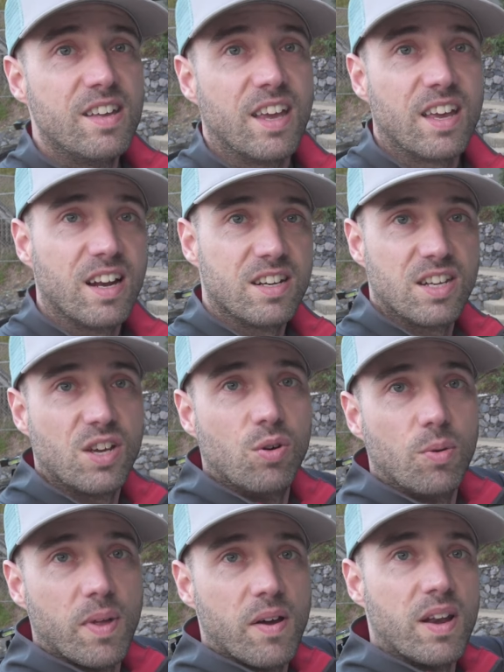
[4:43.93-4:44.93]
You can actually
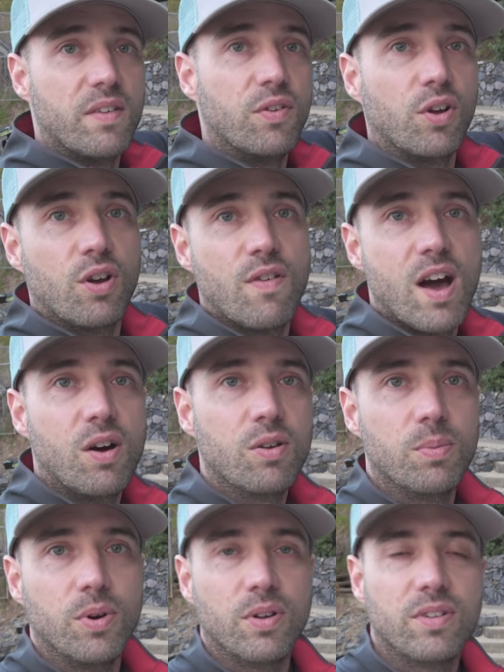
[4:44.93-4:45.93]
go up there and have a look
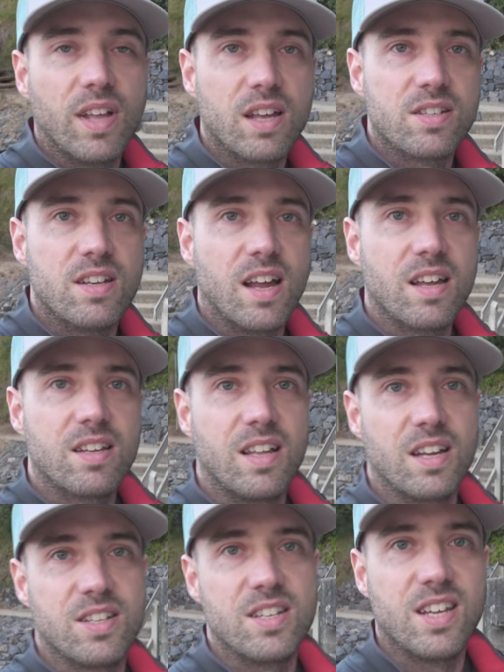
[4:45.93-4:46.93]
around, but that's
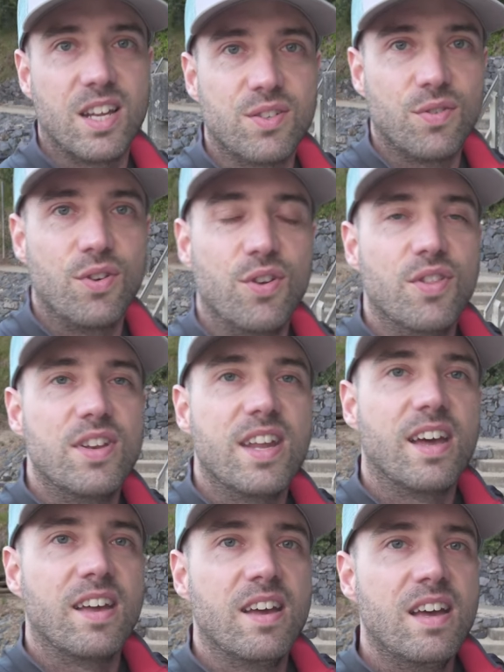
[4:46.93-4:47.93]
a task for another
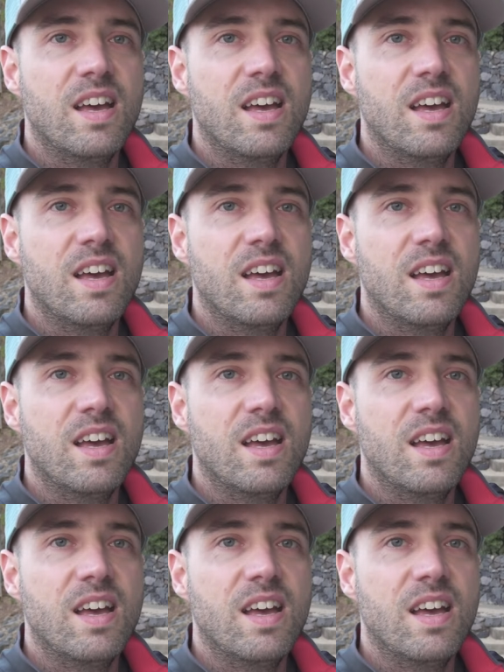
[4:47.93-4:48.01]
day.